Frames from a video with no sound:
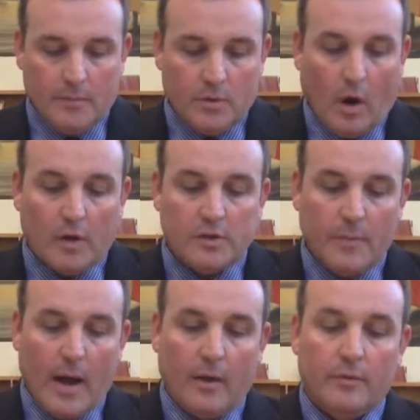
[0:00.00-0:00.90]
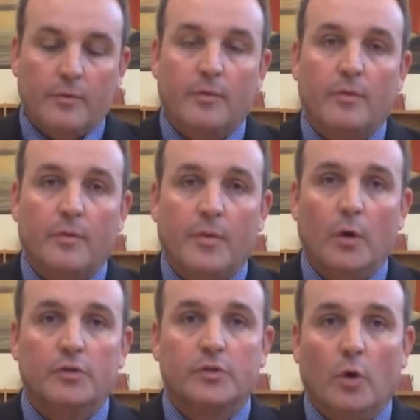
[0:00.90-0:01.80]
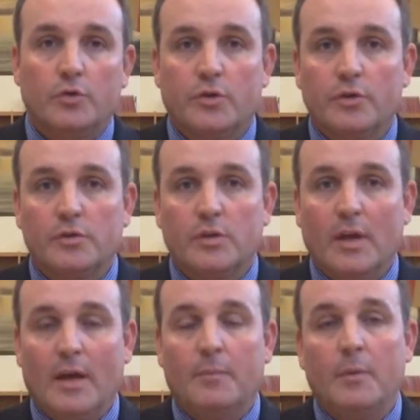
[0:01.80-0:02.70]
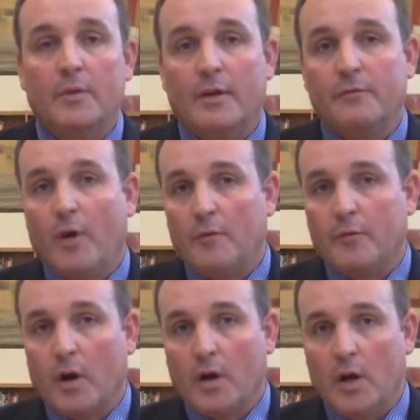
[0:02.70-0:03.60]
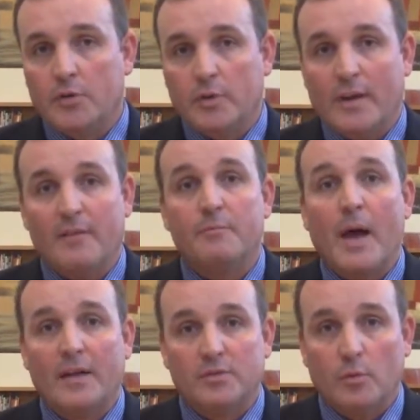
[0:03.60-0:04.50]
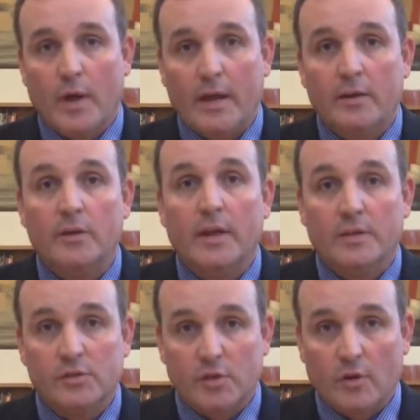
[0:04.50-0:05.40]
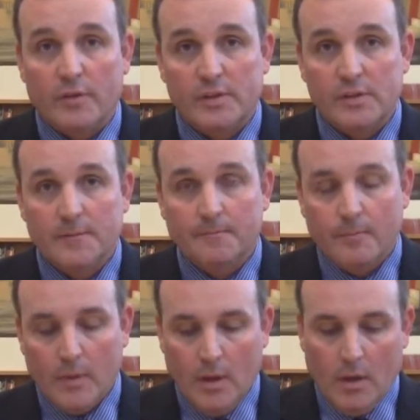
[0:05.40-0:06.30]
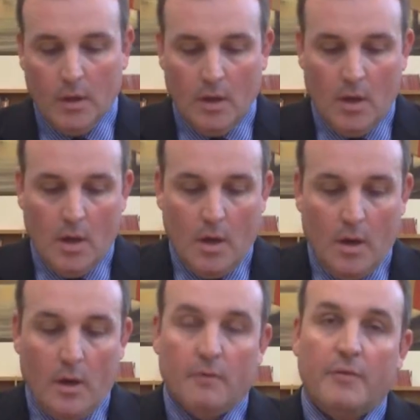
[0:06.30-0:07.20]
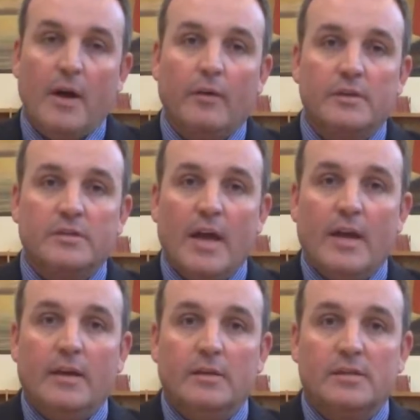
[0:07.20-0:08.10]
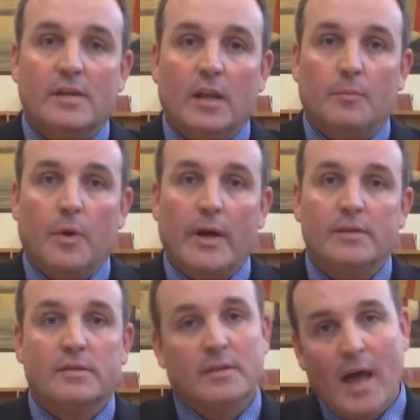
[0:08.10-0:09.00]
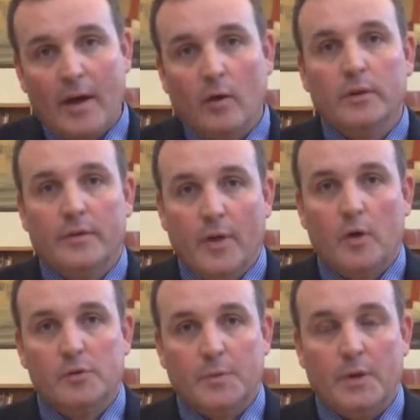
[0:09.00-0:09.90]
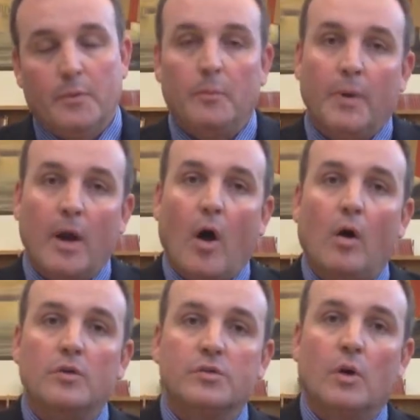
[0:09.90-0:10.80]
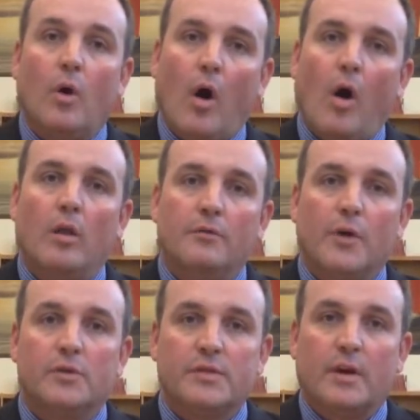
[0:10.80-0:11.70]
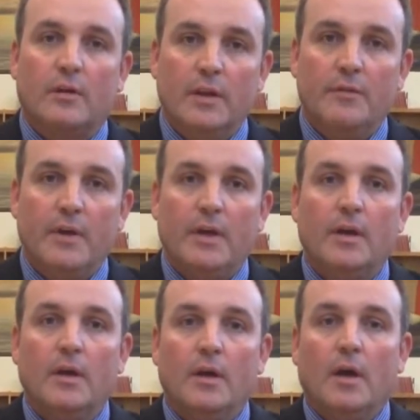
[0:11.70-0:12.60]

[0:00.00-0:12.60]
talks about those soldiers and people that have fought for our country that have passed away in service. Veterans Day celebrates not only those people, but also all of those that are living